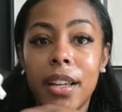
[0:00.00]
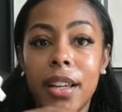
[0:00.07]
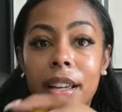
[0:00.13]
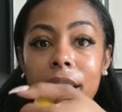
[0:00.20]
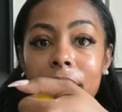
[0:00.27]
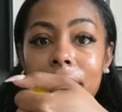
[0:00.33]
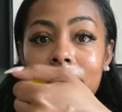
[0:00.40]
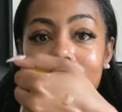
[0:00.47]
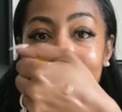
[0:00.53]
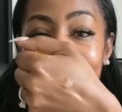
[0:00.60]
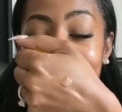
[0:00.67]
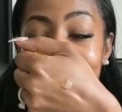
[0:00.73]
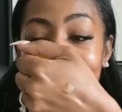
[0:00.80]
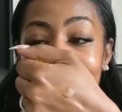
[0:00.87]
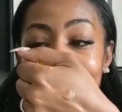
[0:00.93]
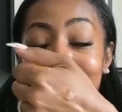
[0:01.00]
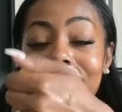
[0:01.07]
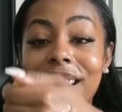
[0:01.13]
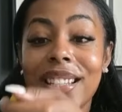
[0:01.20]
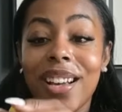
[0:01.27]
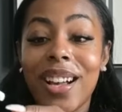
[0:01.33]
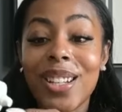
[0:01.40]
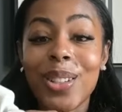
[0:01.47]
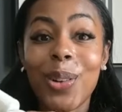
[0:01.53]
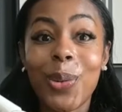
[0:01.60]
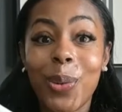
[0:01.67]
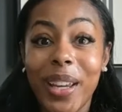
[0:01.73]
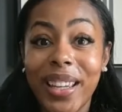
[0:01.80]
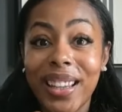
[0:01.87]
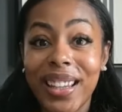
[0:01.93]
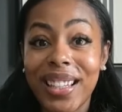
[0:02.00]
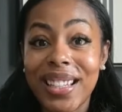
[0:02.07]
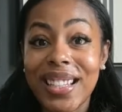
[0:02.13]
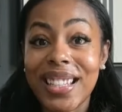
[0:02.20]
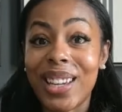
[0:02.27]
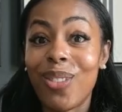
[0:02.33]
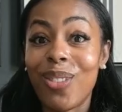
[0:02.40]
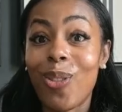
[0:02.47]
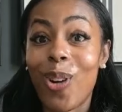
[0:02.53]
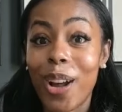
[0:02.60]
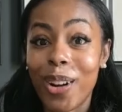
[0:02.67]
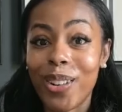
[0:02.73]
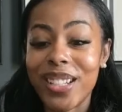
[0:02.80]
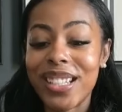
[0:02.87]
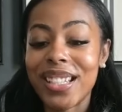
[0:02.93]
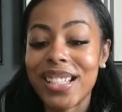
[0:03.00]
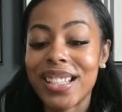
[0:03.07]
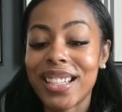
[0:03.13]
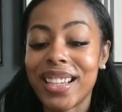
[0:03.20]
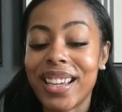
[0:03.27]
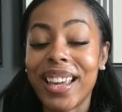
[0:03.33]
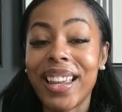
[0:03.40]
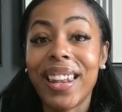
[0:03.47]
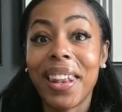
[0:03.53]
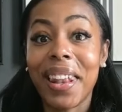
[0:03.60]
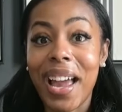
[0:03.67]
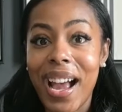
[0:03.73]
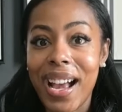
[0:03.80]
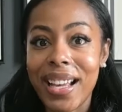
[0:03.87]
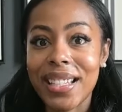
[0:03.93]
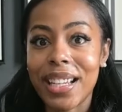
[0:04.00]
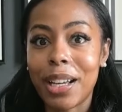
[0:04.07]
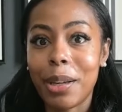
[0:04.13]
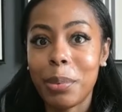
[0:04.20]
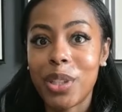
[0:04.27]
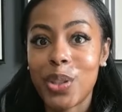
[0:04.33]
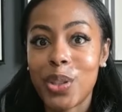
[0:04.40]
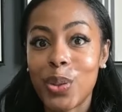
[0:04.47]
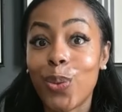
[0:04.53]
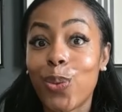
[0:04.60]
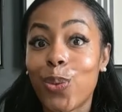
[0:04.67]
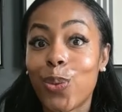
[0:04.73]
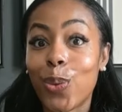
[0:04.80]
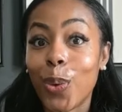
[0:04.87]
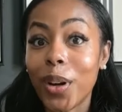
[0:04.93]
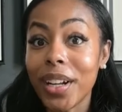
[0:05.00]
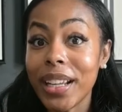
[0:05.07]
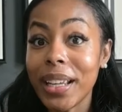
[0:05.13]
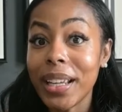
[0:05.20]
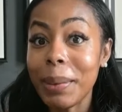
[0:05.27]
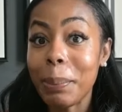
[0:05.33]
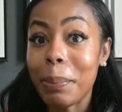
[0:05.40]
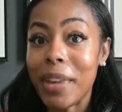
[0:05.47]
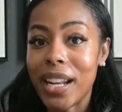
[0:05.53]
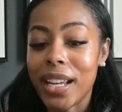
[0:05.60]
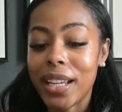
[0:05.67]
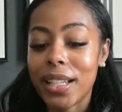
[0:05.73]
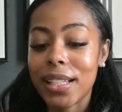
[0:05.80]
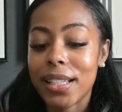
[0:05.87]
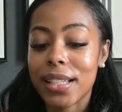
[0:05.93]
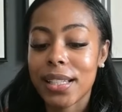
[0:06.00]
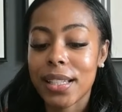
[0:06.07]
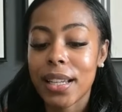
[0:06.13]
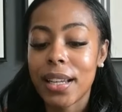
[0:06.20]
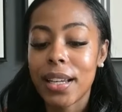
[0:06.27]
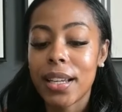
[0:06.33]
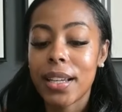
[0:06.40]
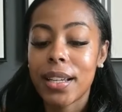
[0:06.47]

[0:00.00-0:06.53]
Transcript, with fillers: and it's also weightless and water resistant and lasts up to 40 minutes.